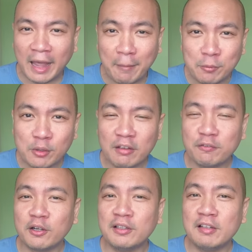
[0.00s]
I'm
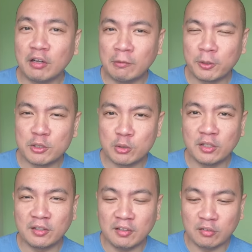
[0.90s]
looking for these
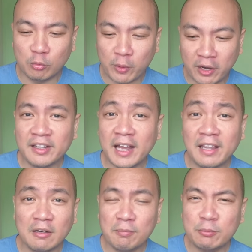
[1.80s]
opportunities wherein
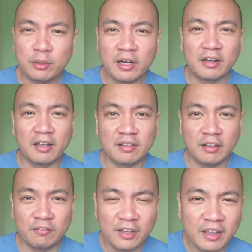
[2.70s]
I can be more
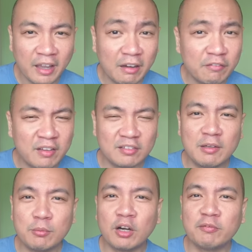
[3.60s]
aggressive,
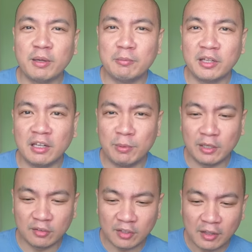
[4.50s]
investing more of my money
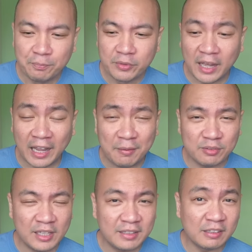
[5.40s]
because
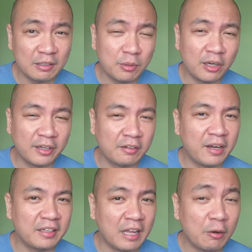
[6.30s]
I'm seeing that the market
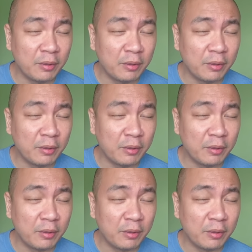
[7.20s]
right